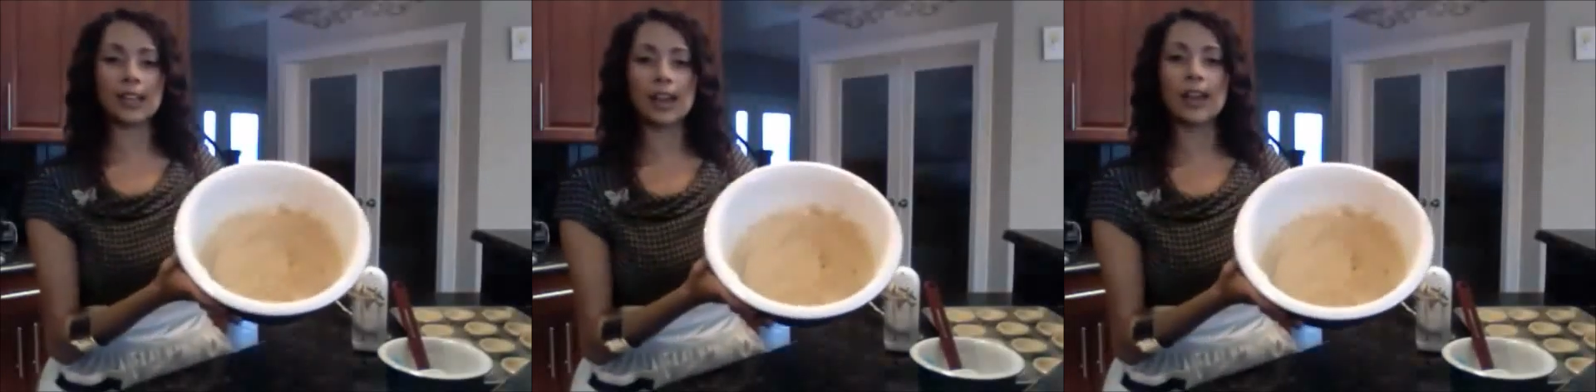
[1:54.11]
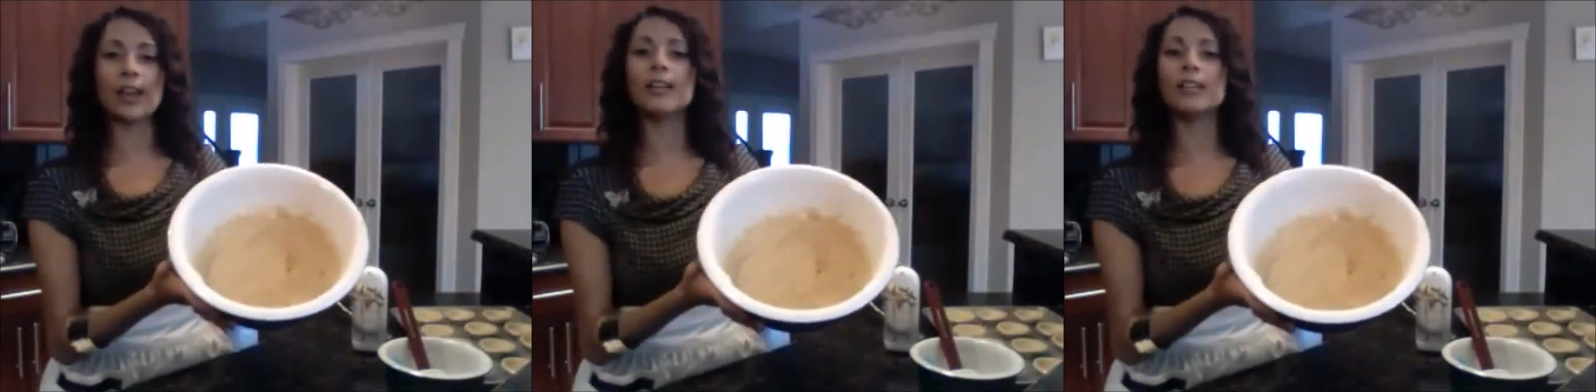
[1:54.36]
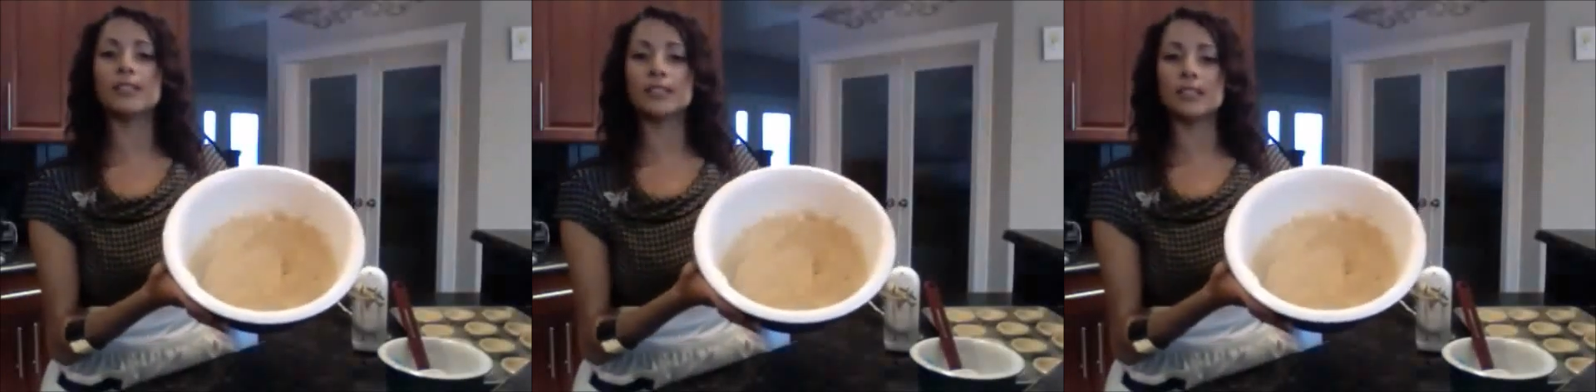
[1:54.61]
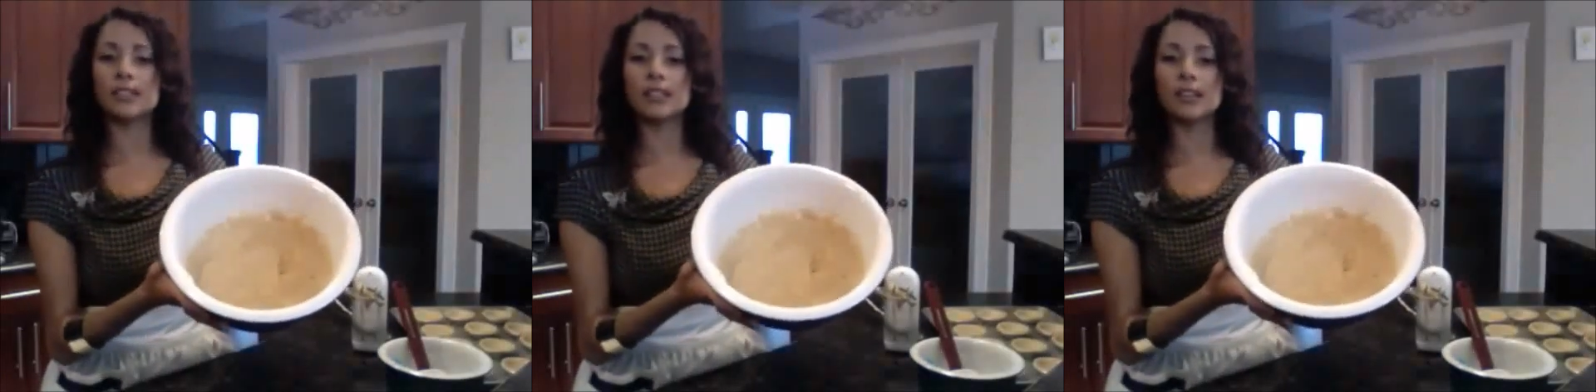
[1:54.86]
and
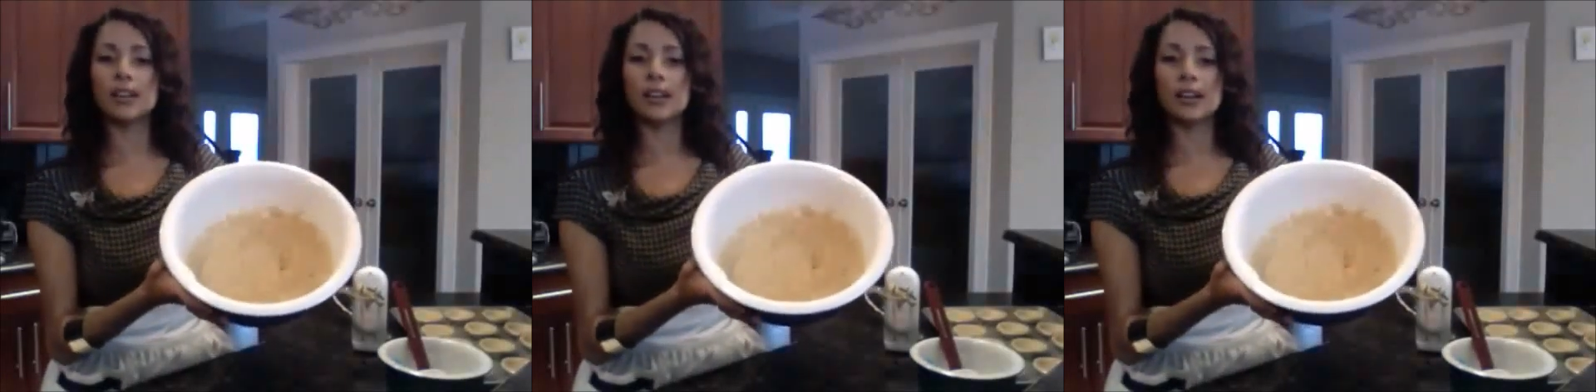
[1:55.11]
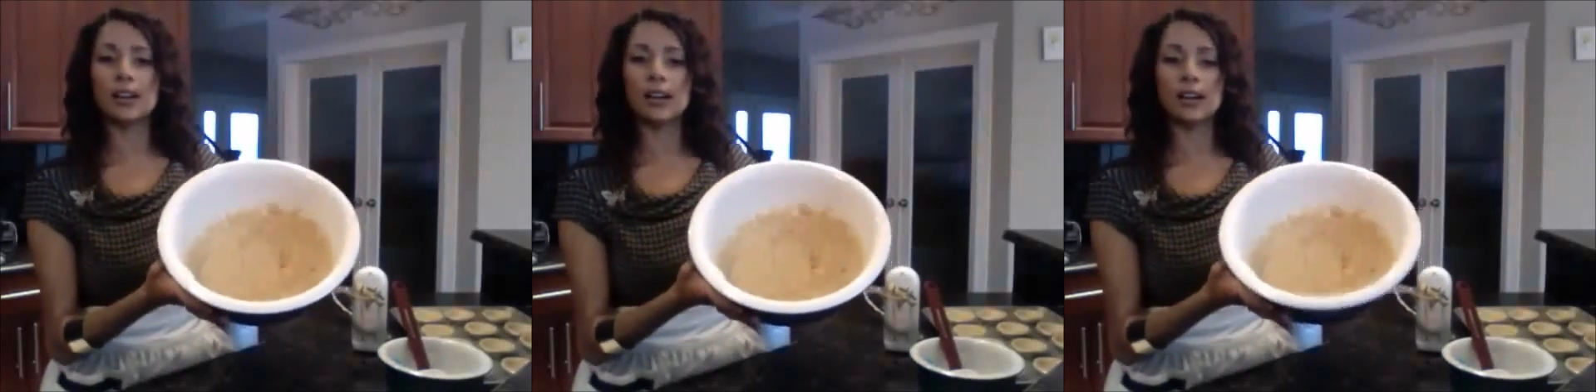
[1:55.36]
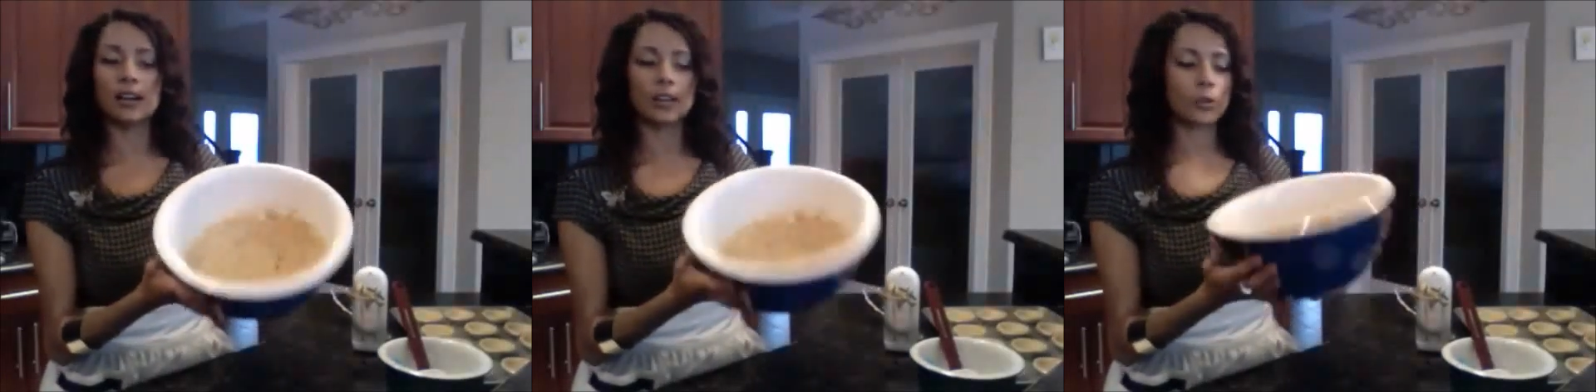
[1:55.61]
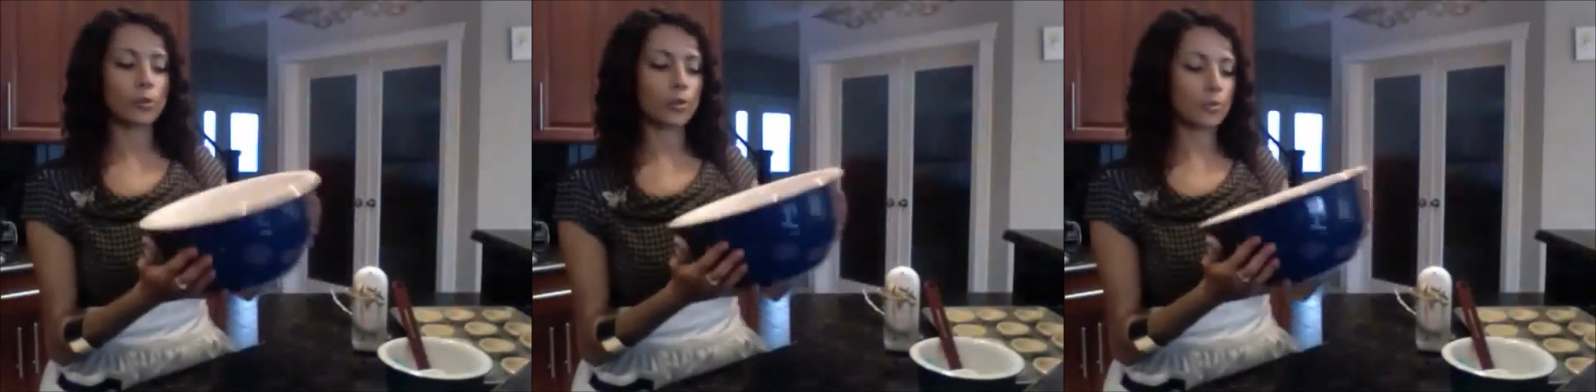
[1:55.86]

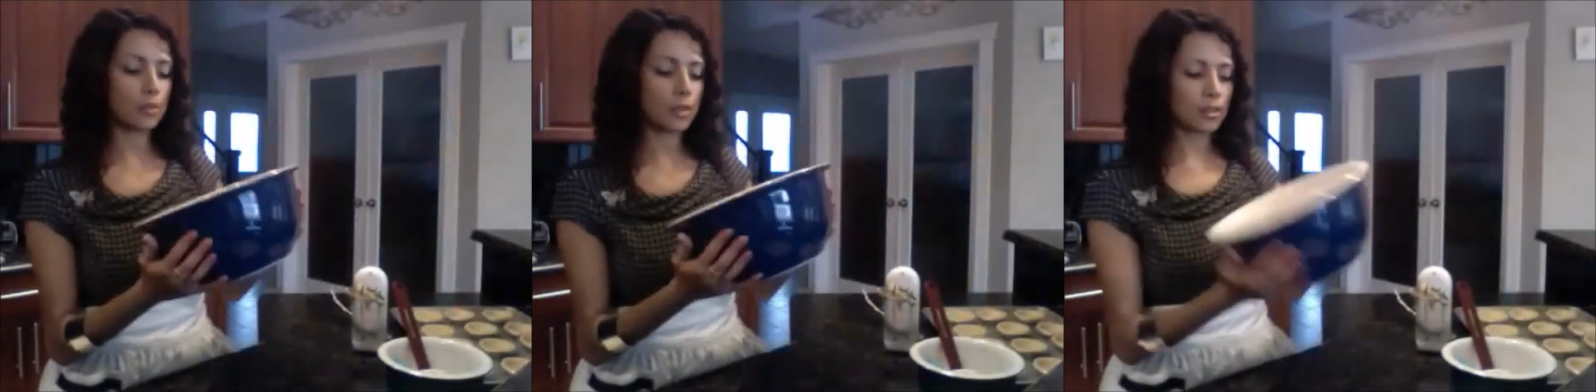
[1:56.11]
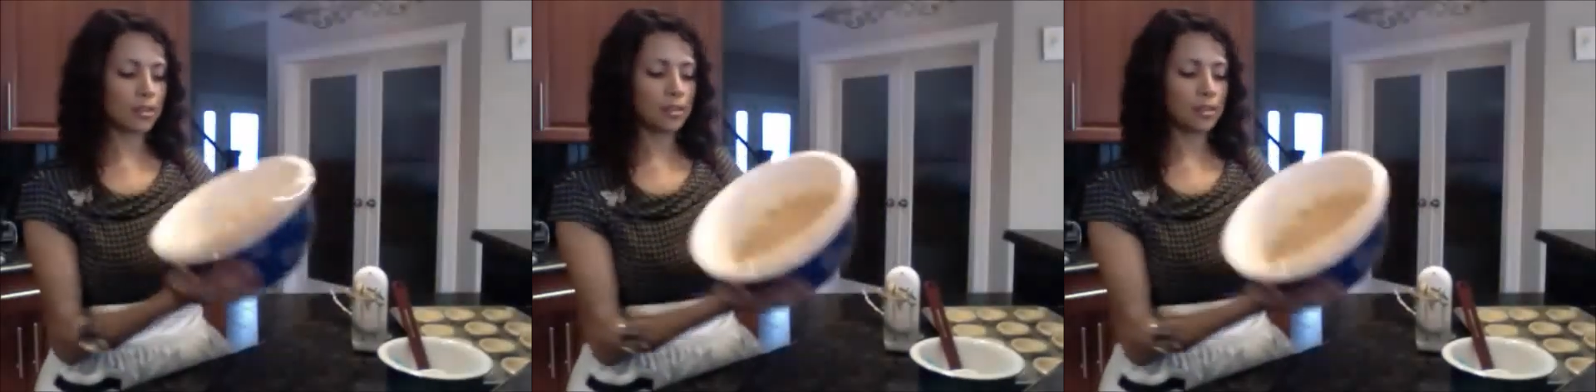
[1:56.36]
creamy.